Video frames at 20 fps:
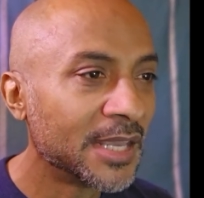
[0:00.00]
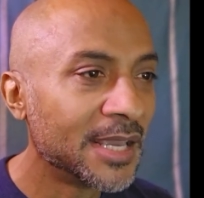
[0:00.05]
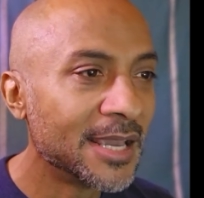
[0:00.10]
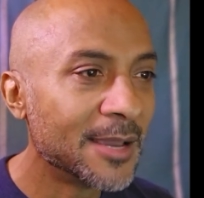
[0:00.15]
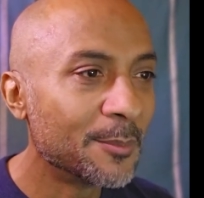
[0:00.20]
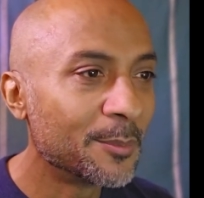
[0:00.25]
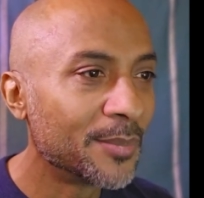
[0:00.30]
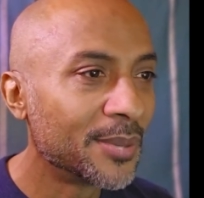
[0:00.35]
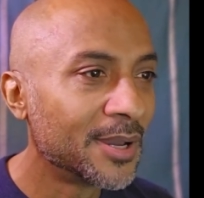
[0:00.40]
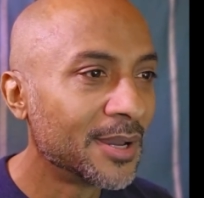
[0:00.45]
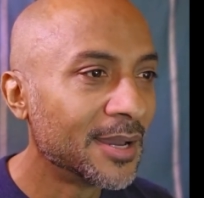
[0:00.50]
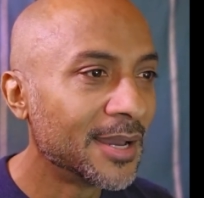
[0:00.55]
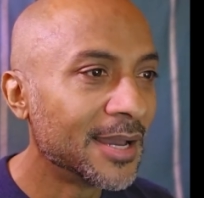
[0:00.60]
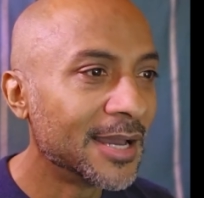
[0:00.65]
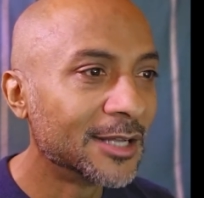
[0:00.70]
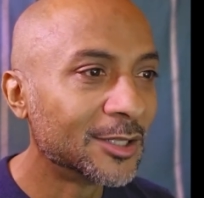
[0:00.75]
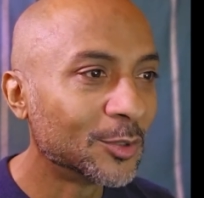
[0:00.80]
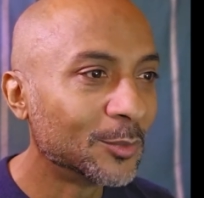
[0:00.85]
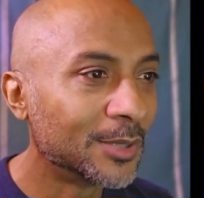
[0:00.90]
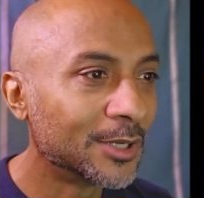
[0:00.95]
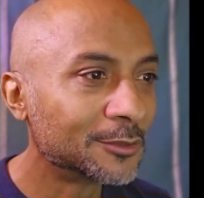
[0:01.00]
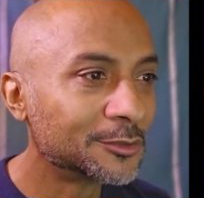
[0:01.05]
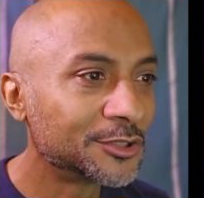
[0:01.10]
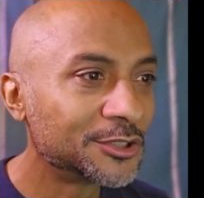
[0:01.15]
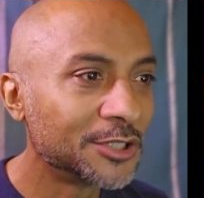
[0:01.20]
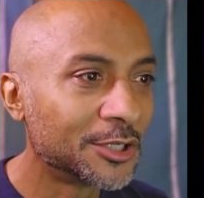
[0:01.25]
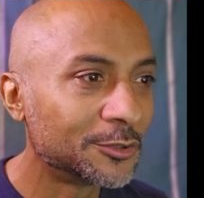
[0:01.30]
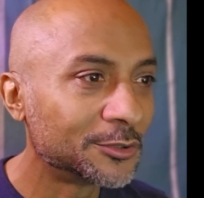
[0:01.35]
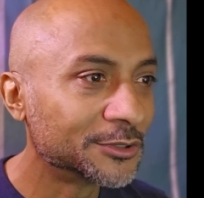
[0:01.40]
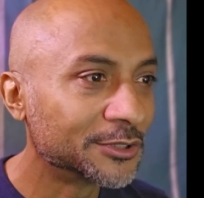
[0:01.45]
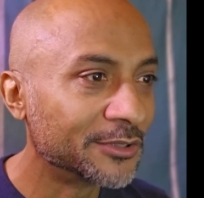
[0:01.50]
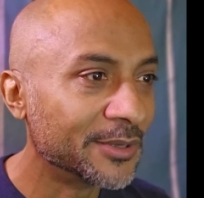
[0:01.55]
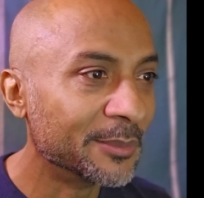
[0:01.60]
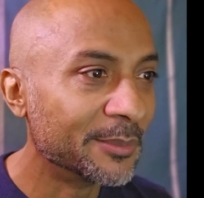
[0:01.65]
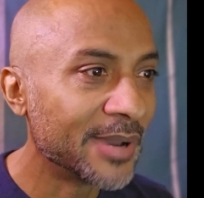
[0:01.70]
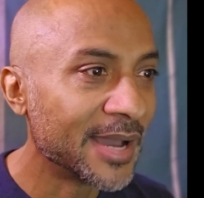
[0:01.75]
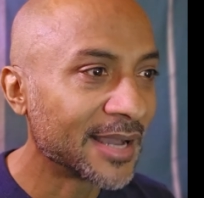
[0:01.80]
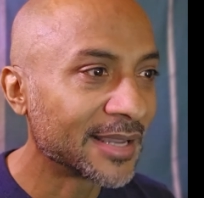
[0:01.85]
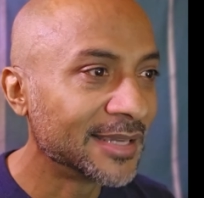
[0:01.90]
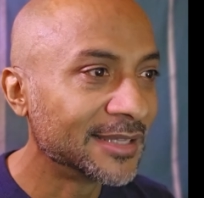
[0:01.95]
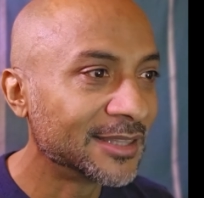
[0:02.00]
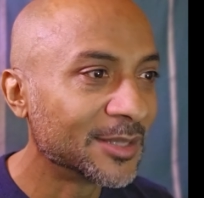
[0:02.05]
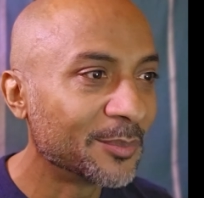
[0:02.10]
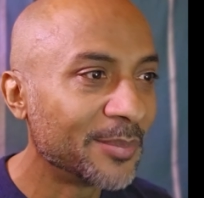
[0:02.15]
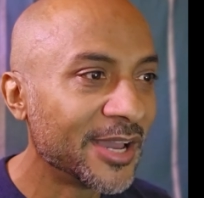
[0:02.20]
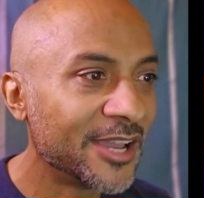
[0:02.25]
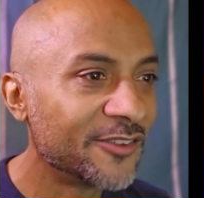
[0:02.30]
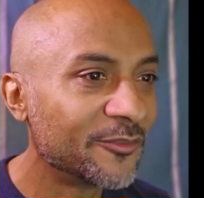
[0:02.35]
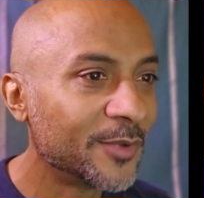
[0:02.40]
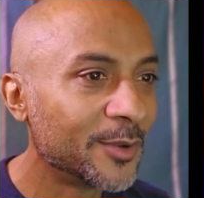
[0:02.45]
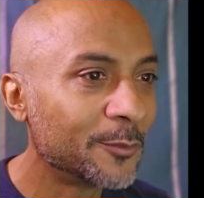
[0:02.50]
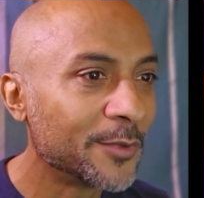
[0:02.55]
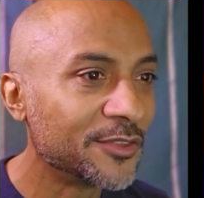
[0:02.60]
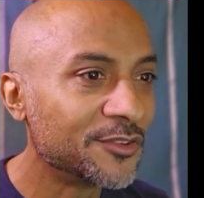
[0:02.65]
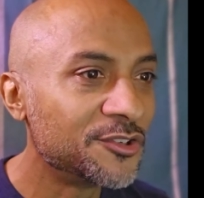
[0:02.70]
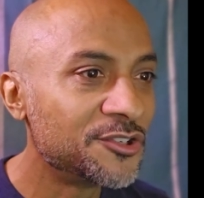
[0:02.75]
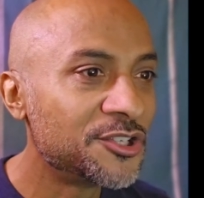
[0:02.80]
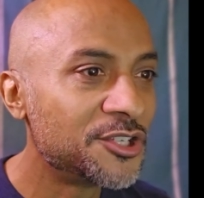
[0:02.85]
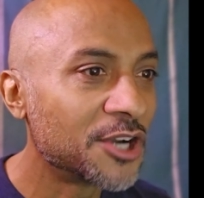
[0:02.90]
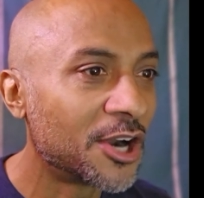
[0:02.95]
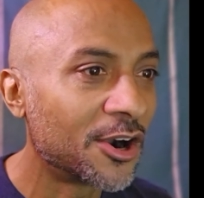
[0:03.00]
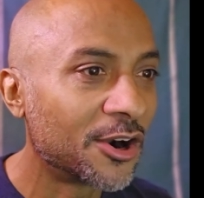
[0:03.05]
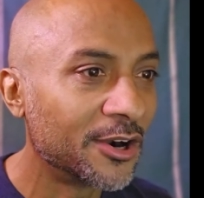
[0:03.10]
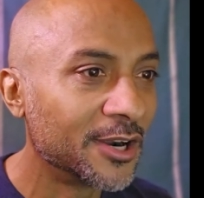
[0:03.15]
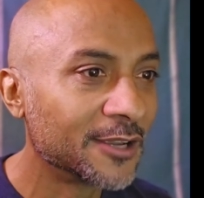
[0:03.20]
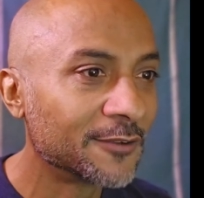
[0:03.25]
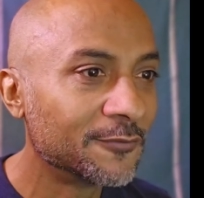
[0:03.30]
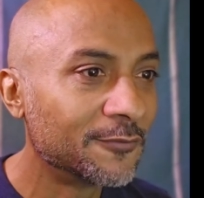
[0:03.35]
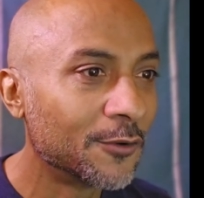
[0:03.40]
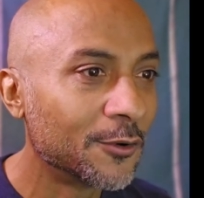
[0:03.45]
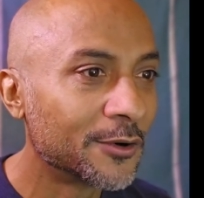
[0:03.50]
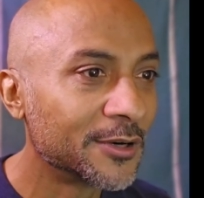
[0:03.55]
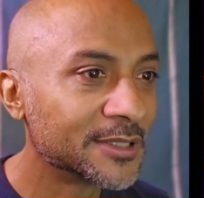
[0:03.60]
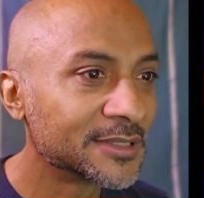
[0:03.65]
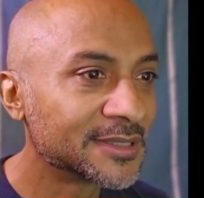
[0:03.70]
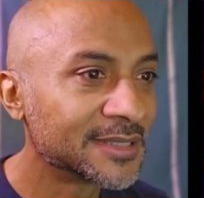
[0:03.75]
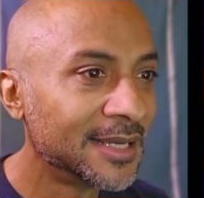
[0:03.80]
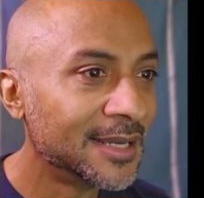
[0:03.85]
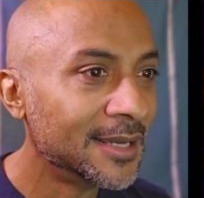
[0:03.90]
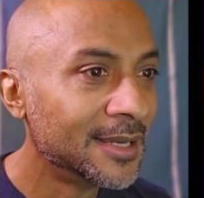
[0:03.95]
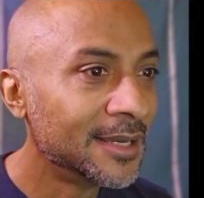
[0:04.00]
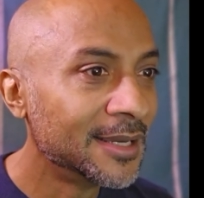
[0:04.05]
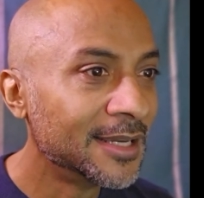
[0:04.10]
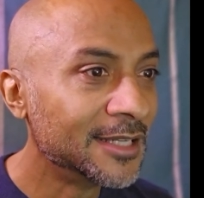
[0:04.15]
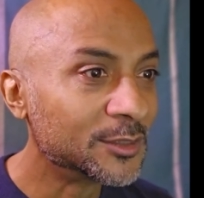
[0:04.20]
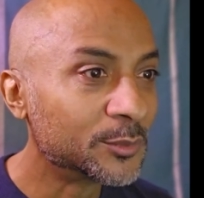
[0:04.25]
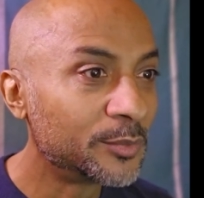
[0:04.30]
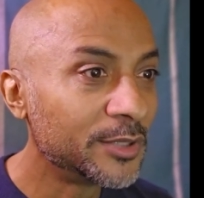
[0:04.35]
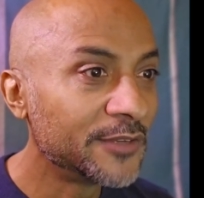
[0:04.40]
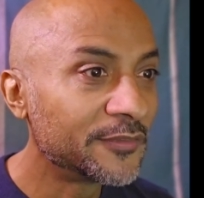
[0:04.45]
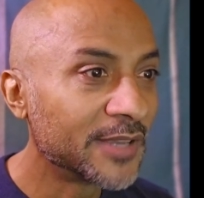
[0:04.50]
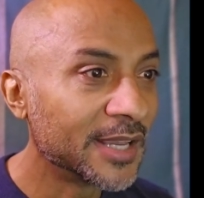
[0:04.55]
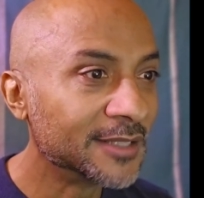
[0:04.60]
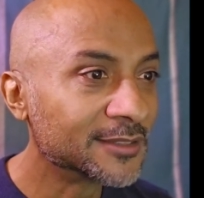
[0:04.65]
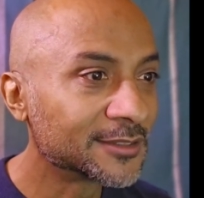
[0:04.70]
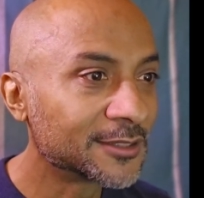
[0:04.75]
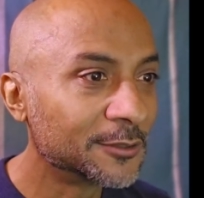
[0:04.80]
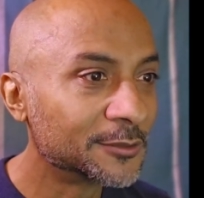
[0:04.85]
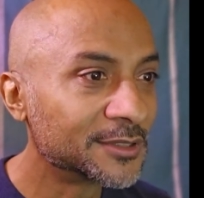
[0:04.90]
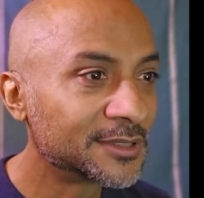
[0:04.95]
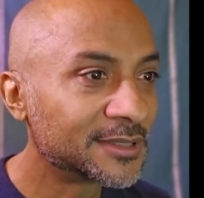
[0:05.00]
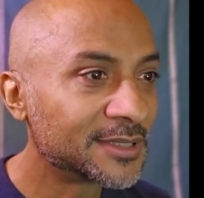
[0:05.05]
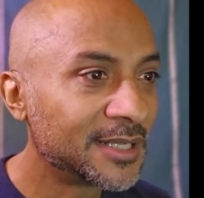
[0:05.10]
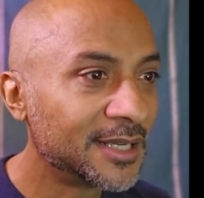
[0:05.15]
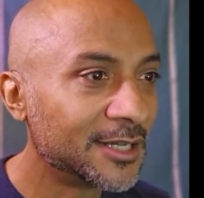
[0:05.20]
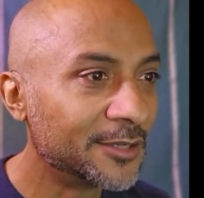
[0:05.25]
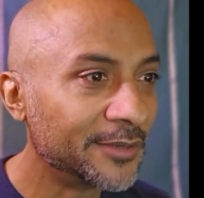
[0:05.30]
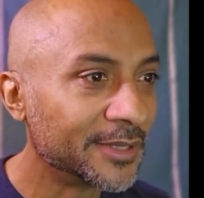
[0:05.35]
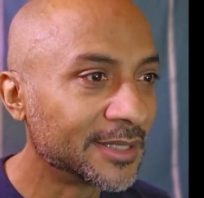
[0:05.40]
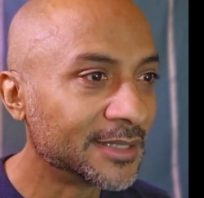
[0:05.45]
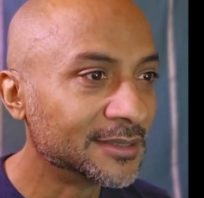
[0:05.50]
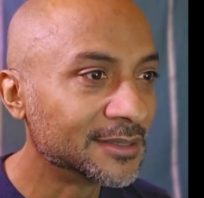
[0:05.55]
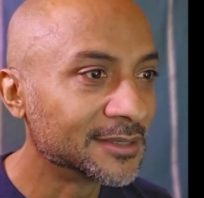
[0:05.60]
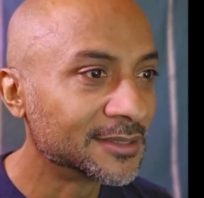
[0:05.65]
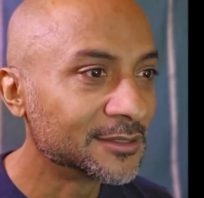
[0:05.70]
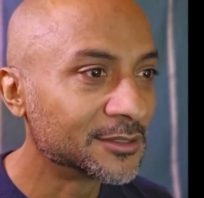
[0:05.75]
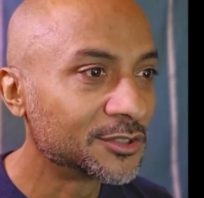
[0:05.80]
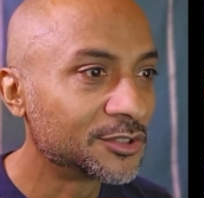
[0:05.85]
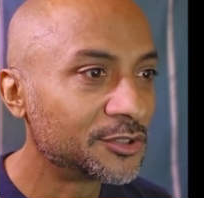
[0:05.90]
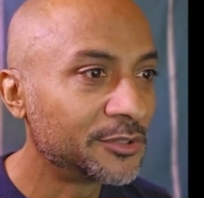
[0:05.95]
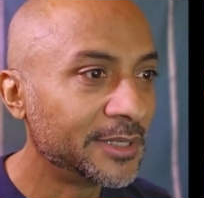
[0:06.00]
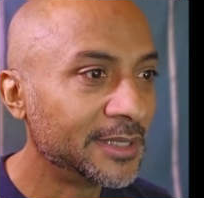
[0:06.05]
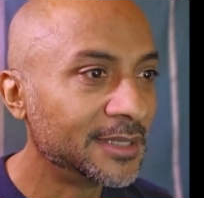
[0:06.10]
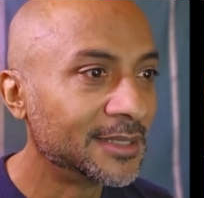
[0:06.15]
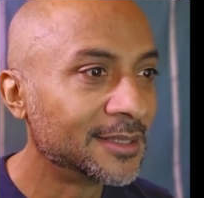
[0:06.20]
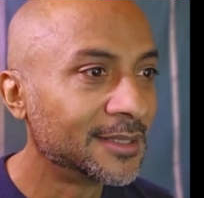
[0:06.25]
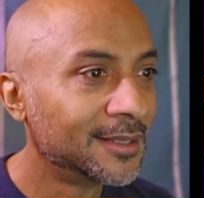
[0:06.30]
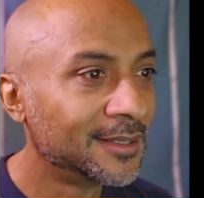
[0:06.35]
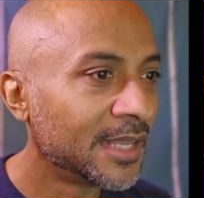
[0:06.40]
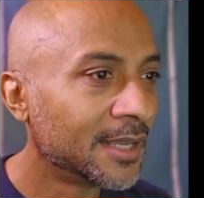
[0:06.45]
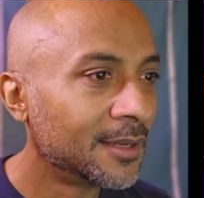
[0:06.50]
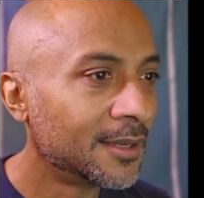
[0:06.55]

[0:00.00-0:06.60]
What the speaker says: Hip, elbow, shoulder, and back hit the pavement with jarring force. His briefcase goes skittering into the street.